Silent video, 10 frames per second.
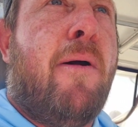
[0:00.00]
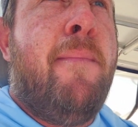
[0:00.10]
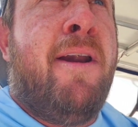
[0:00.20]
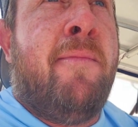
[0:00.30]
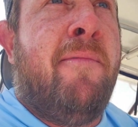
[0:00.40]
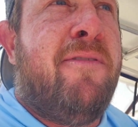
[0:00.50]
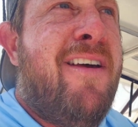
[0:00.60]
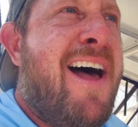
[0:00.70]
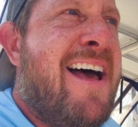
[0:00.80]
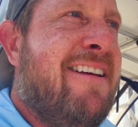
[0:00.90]
Our minimum
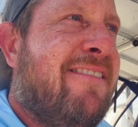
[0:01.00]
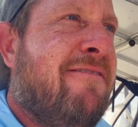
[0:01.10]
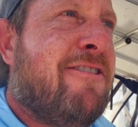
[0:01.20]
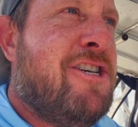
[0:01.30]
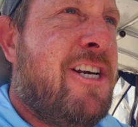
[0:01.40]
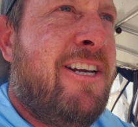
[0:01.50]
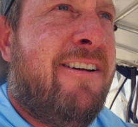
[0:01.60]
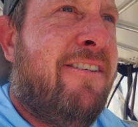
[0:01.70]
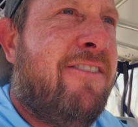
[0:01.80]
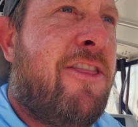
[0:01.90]
size in Virginia
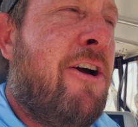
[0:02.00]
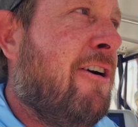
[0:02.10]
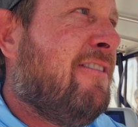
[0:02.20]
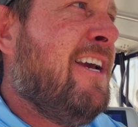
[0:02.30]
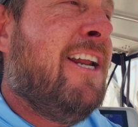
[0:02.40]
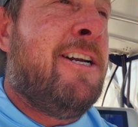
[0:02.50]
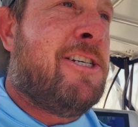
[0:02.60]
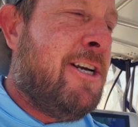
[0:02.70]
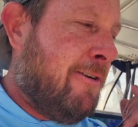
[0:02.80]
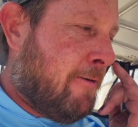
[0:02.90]
is 13
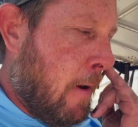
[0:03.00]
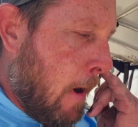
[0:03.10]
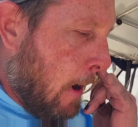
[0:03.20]
inches.